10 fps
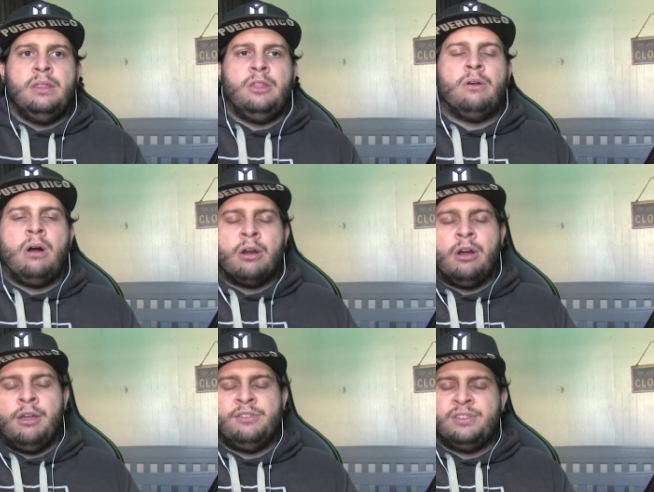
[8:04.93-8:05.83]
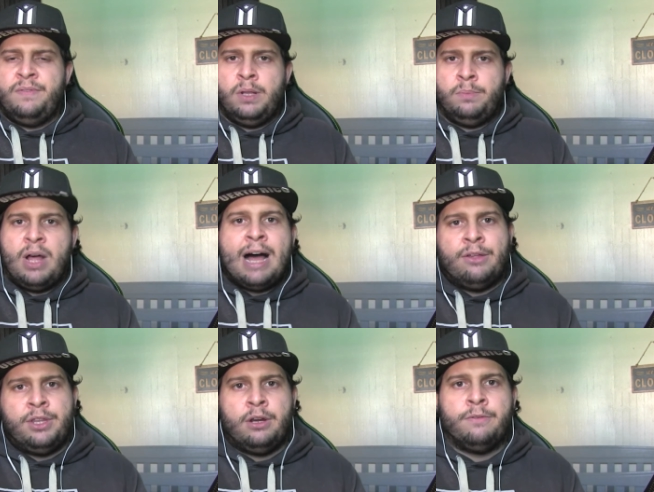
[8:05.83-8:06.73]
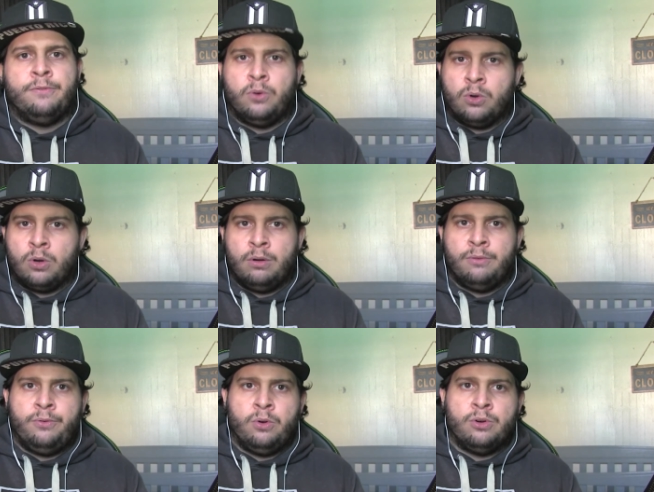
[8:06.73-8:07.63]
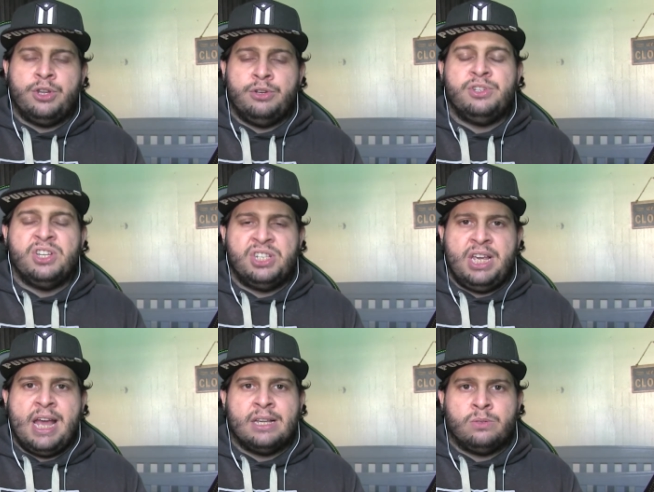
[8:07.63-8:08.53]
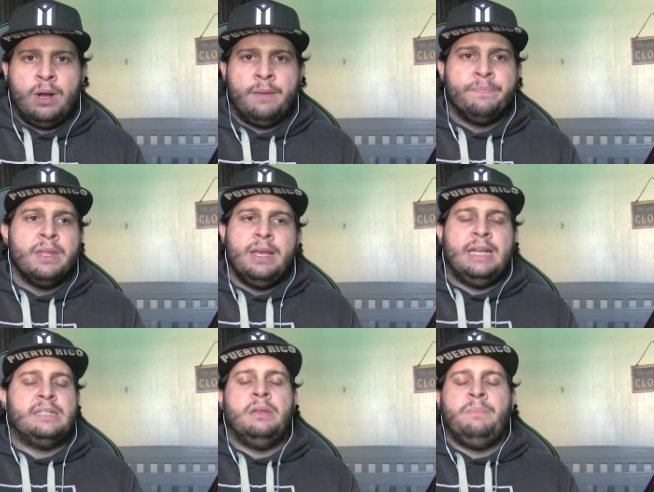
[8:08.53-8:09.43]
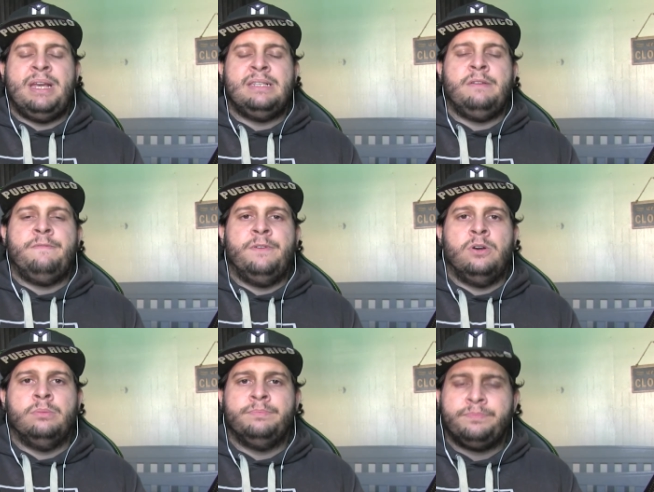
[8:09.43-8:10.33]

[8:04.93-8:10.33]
There are others available out there for for you to see as well. It's an amazing film.